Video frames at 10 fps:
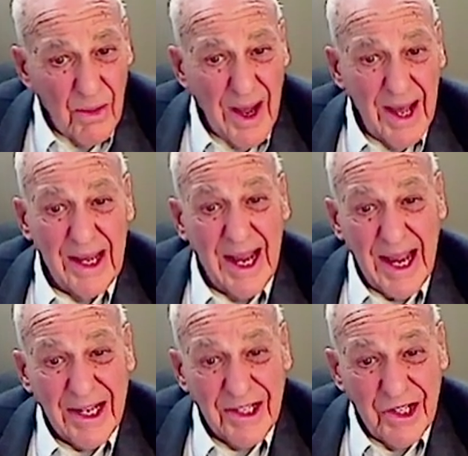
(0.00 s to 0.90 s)
you why.
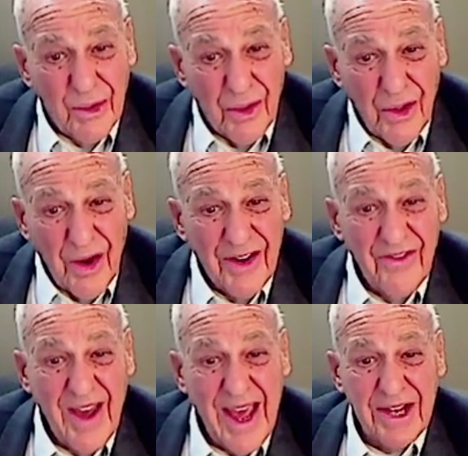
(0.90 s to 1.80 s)
I deal with hard
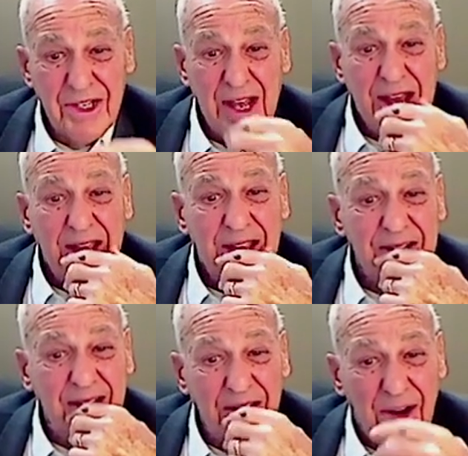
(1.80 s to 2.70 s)
facts.
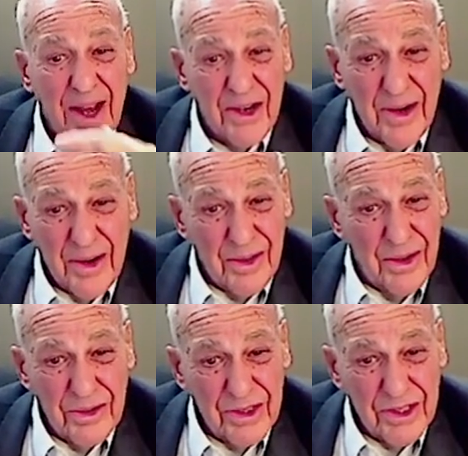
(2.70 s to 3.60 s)
And I agree with
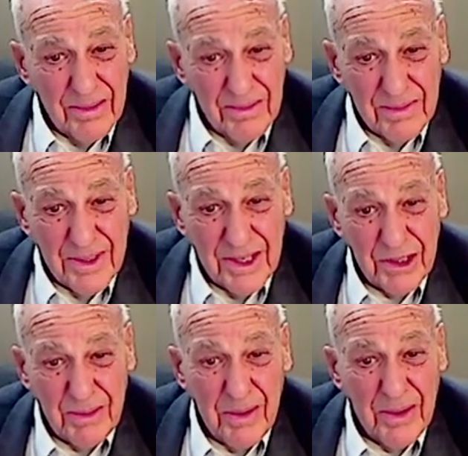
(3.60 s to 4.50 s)
you. Some
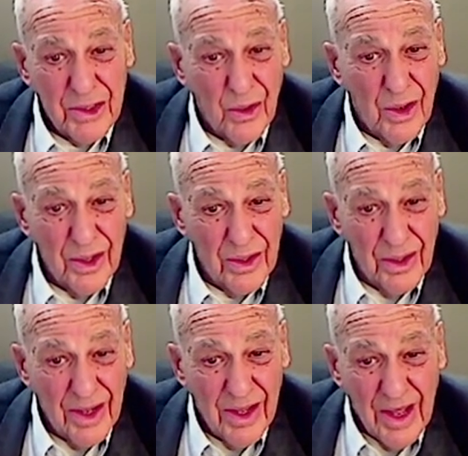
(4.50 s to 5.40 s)

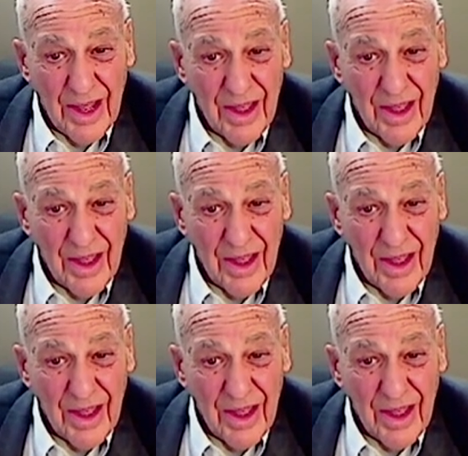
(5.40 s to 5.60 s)
conspiratorial